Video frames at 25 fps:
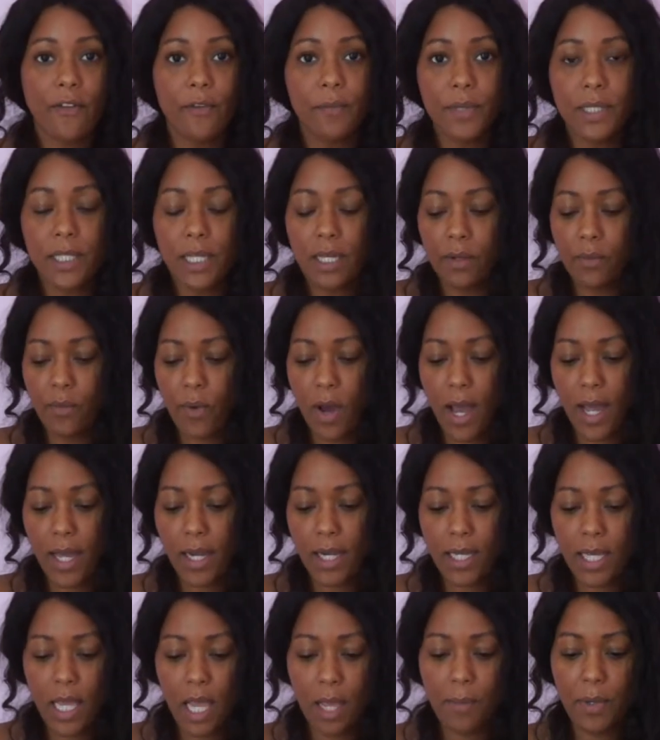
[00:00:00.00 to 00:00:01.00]
it from CNY
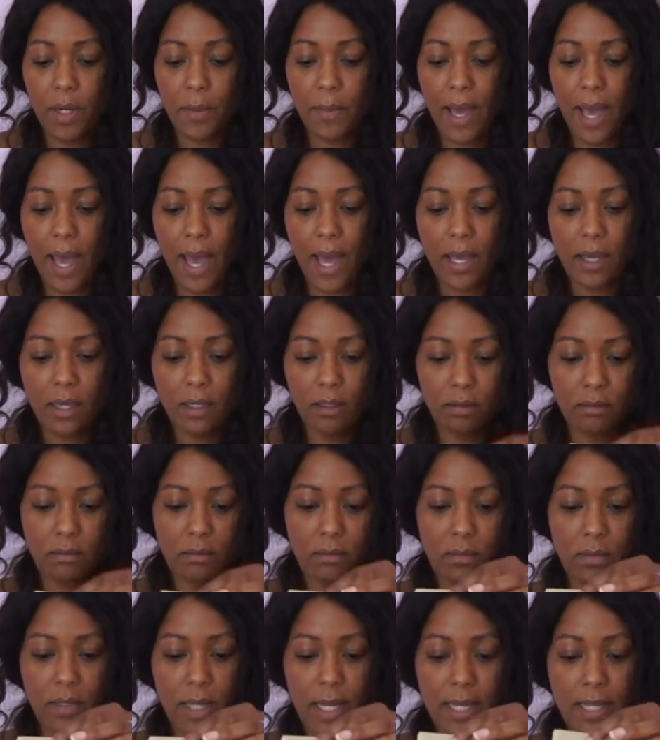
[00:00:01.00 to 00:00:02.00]
and it came in a bag
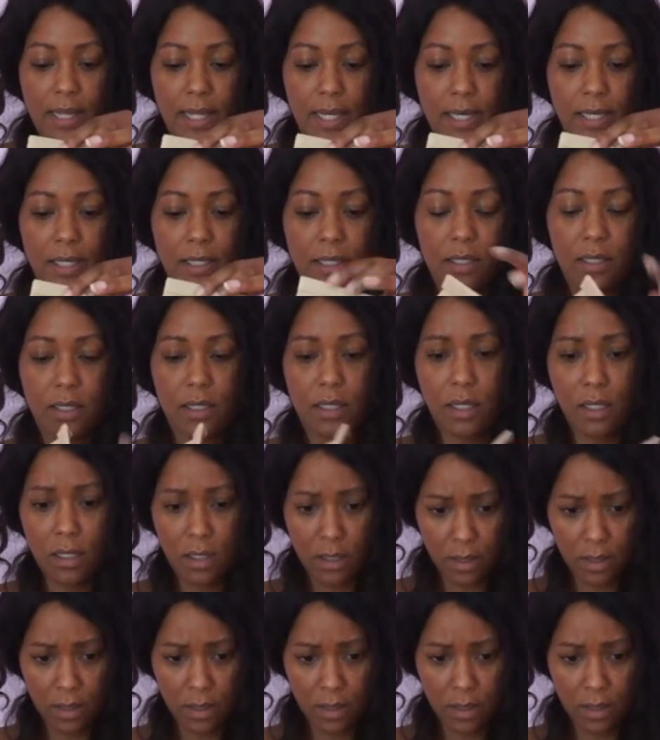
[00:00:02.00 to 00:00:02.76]
like this.